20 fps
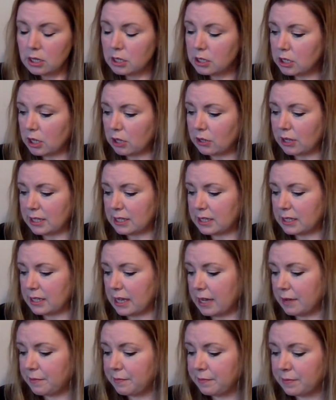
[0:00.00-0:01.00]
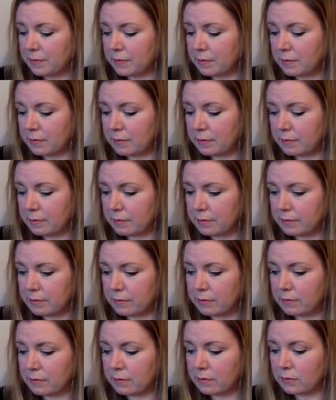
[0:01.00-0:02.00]
So let's see.
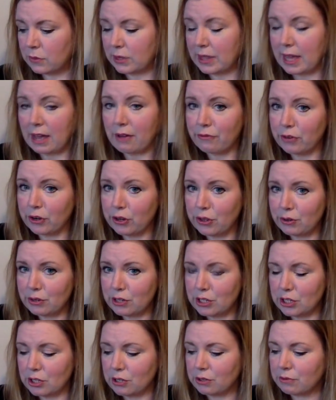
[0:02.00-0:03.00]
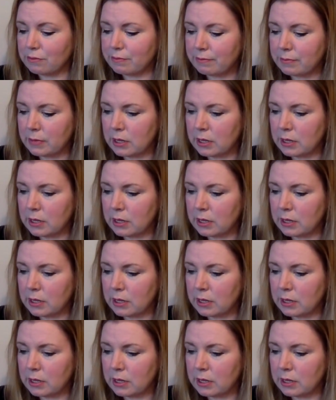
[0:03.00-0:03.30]
Without further ado,